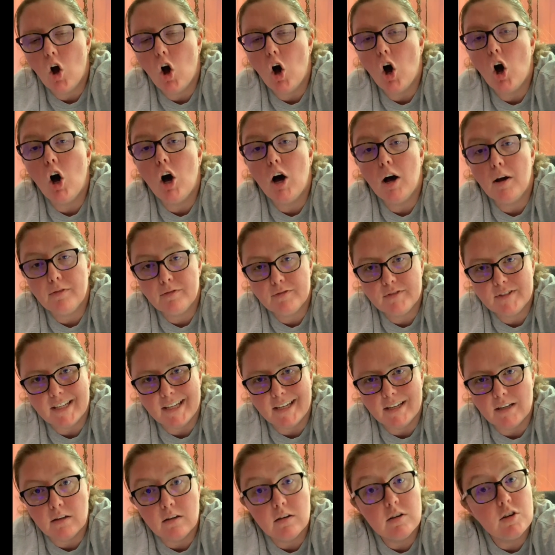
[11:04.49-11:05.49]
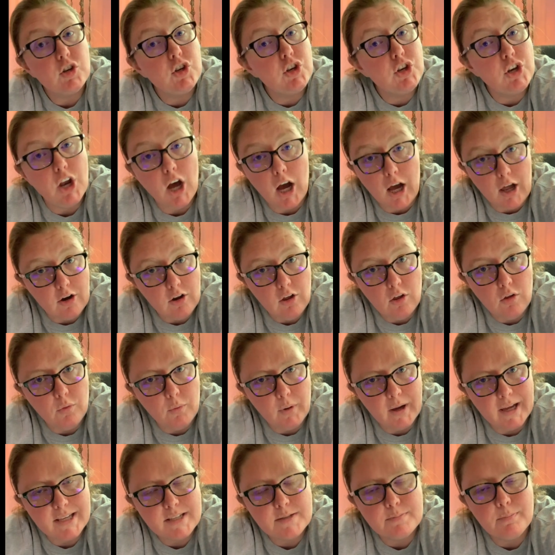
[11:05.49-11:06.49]
often, not
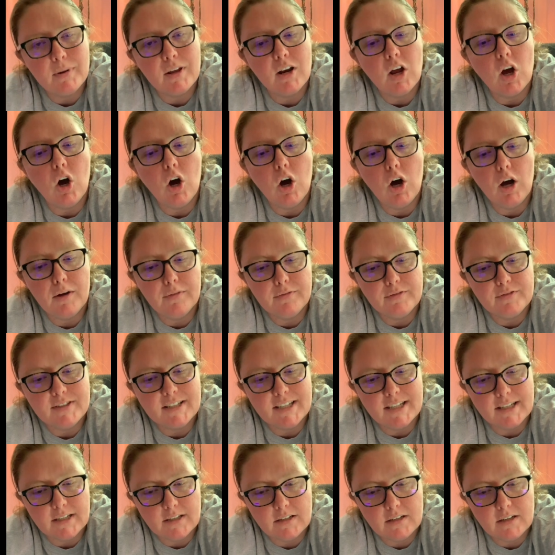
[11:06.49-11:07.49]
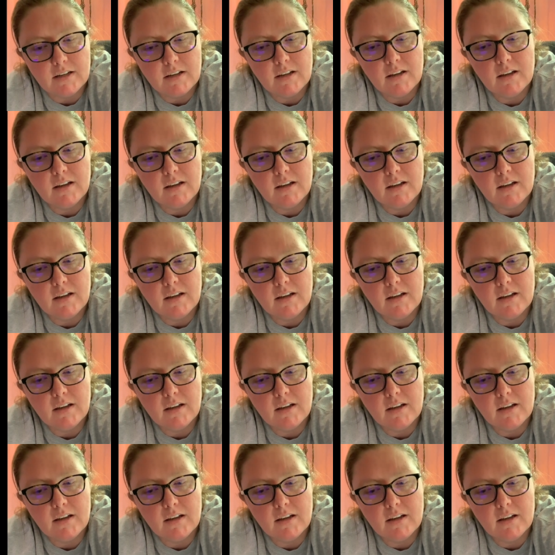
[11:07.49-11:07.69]
always, but often